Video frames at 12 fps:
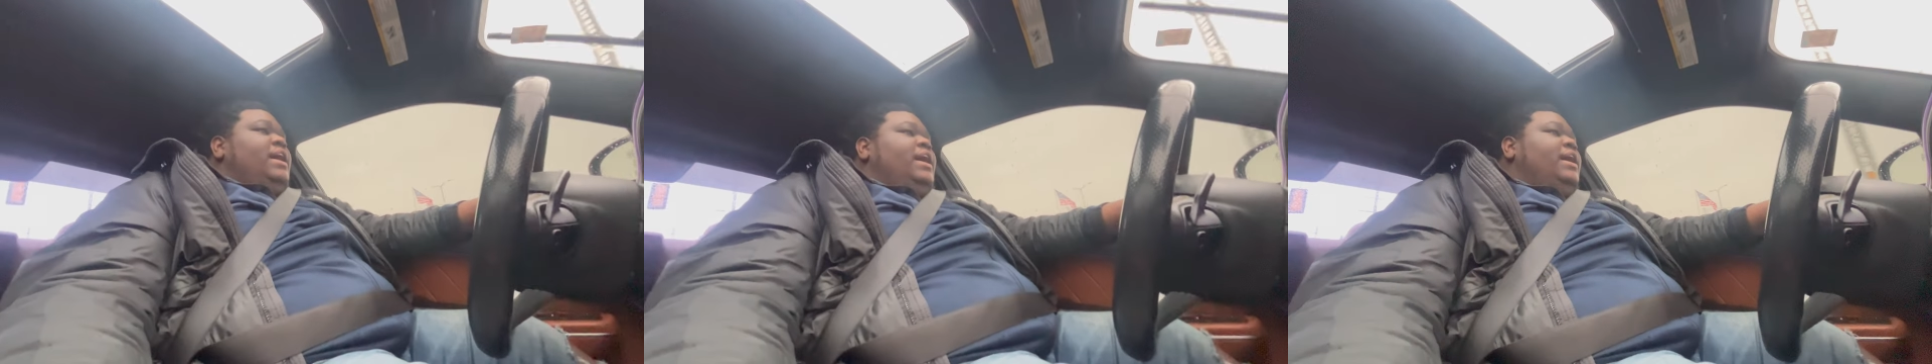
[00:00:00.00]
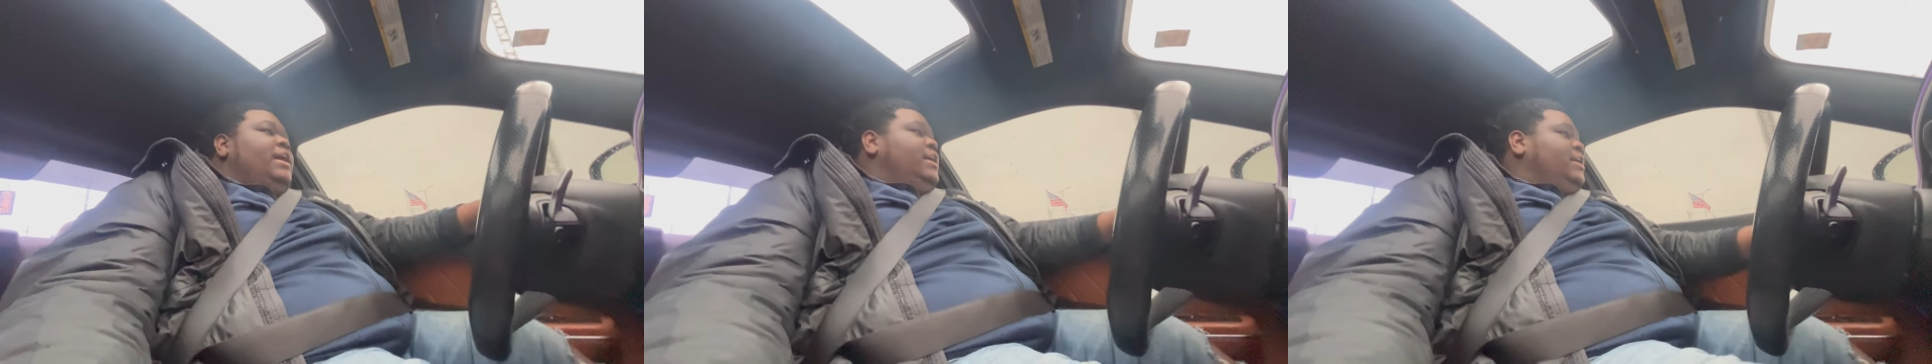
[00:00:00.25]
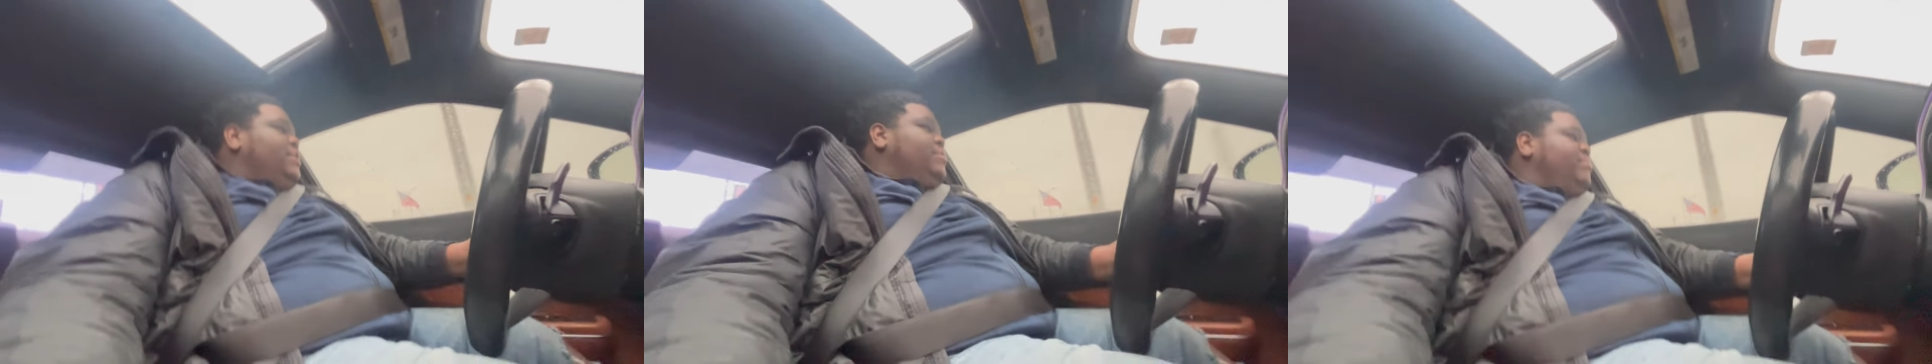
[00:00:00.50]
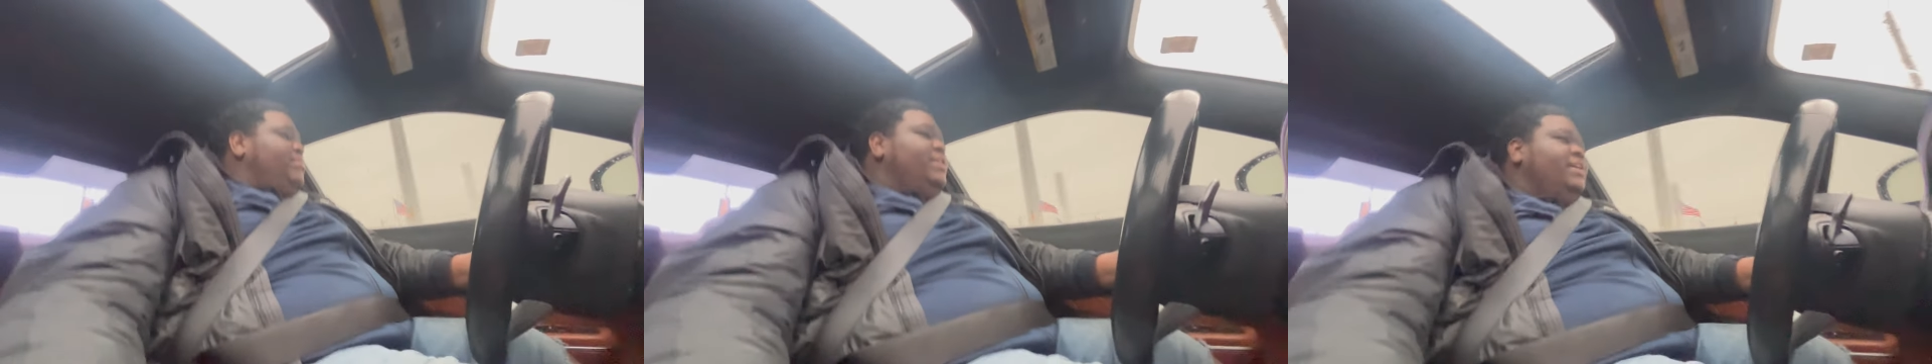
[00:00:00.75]

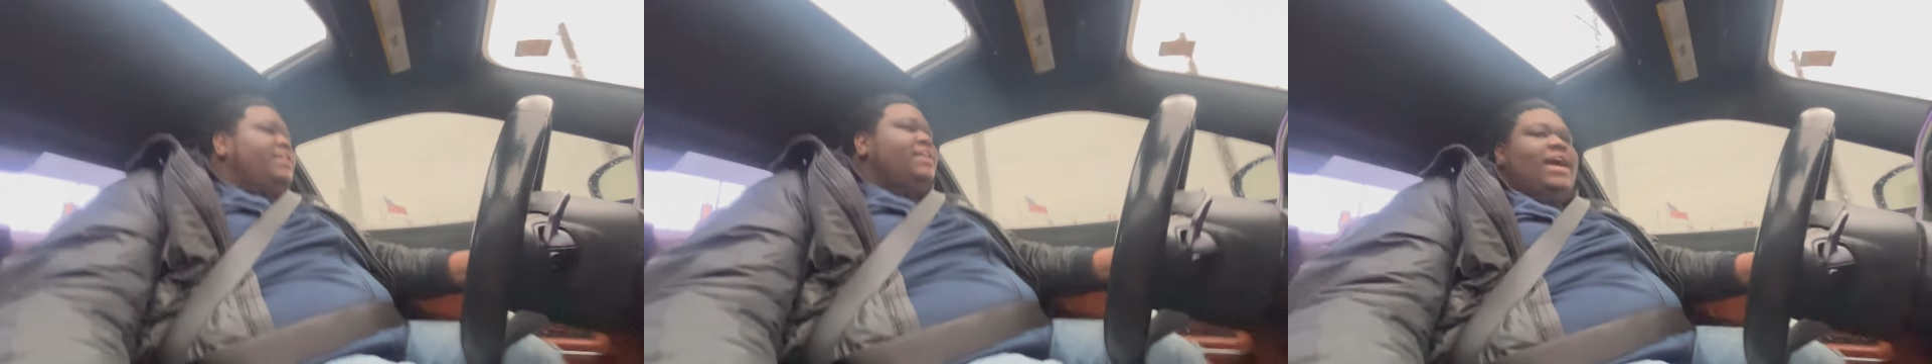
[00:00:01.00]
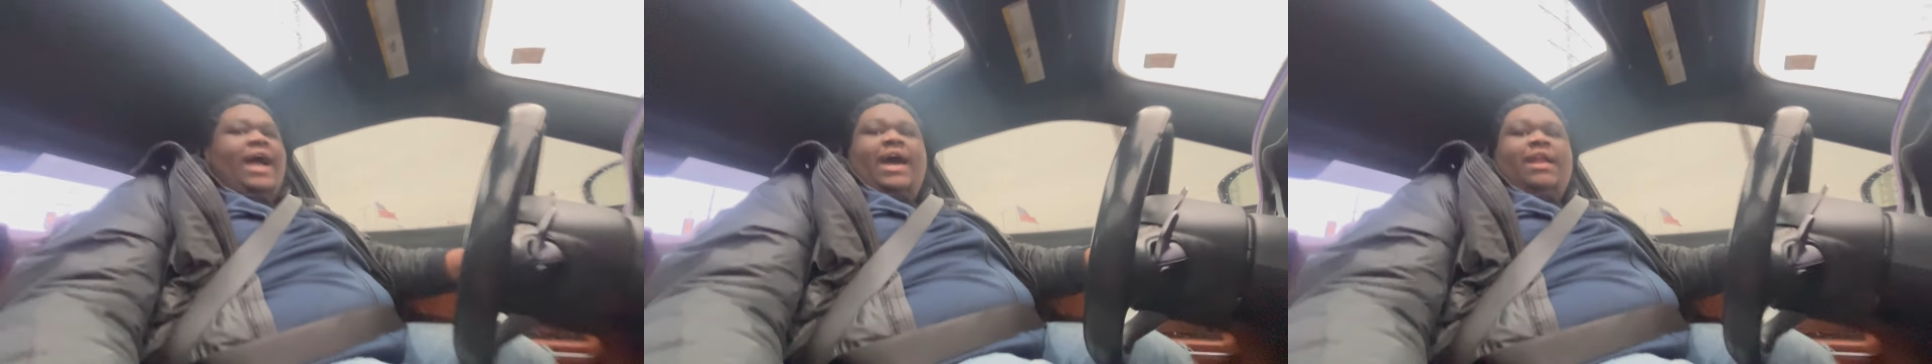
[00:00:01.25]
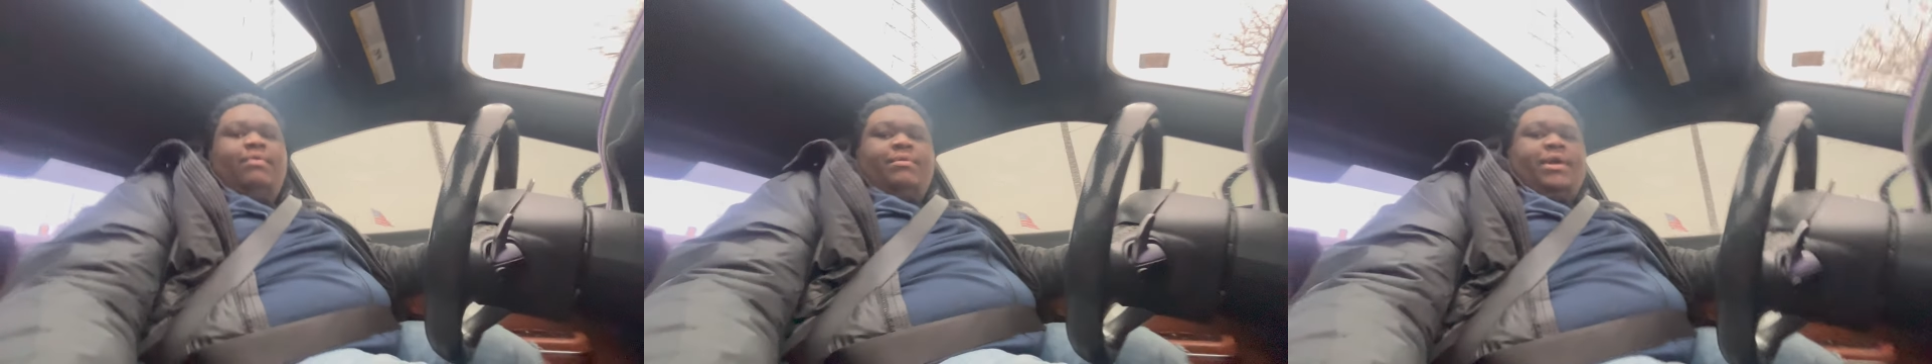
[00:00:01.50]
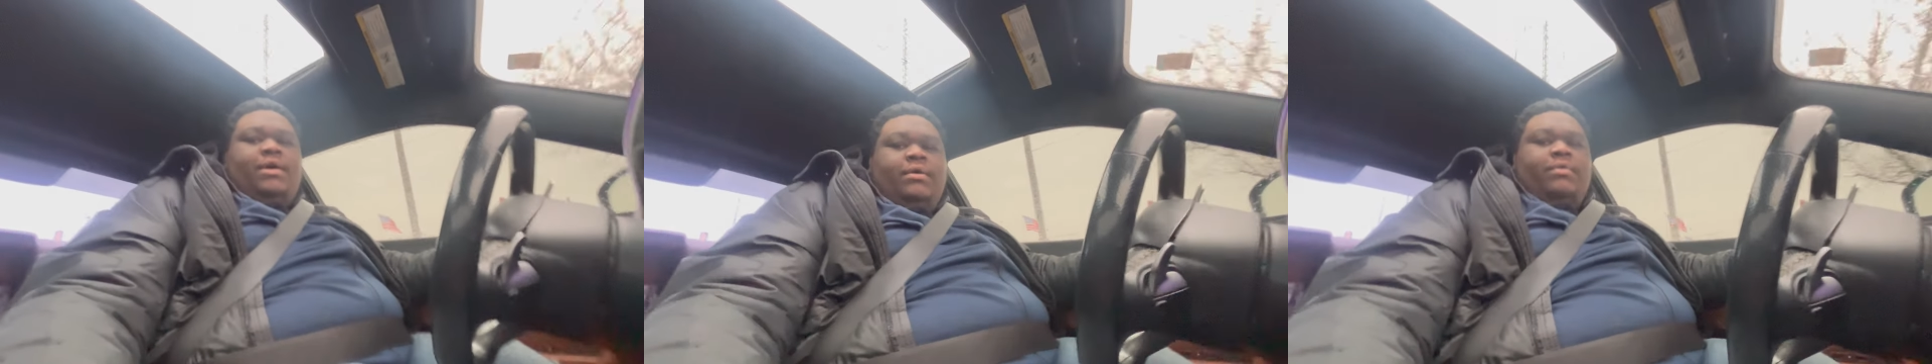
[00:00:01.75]
um, I
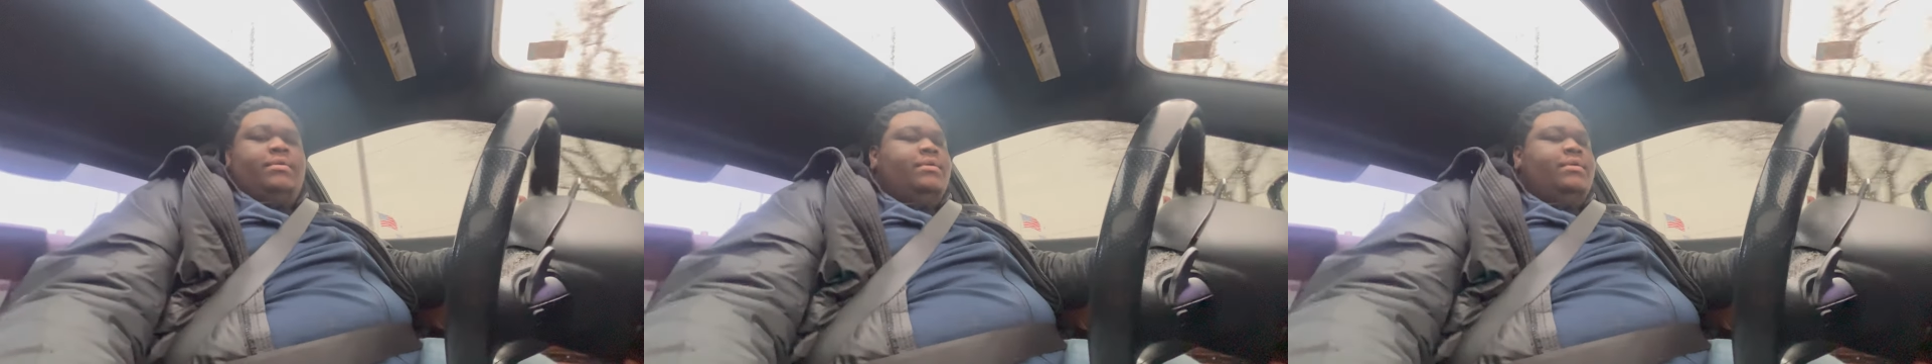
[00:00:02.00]
don't know.